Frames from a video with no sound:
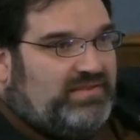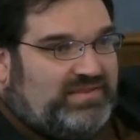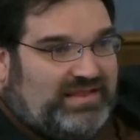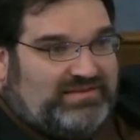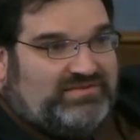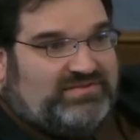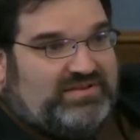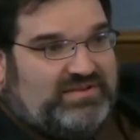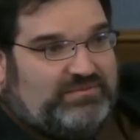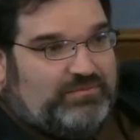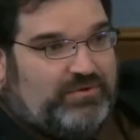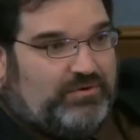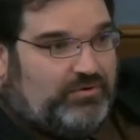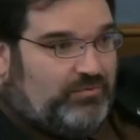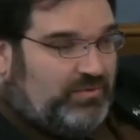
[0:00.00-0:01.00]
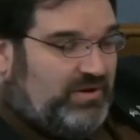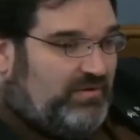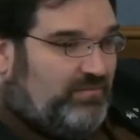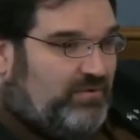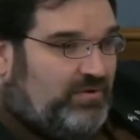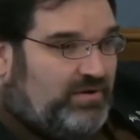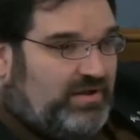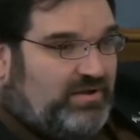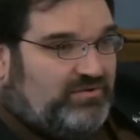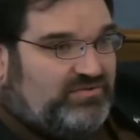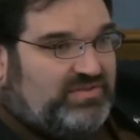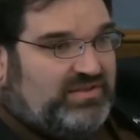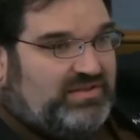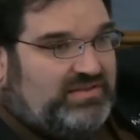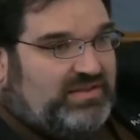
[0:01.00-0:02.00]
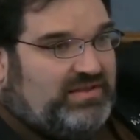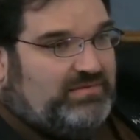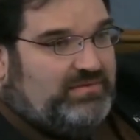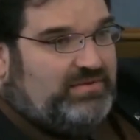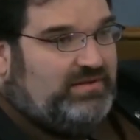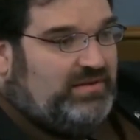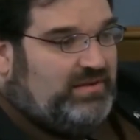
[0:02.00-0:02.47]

that stigma or whatever else that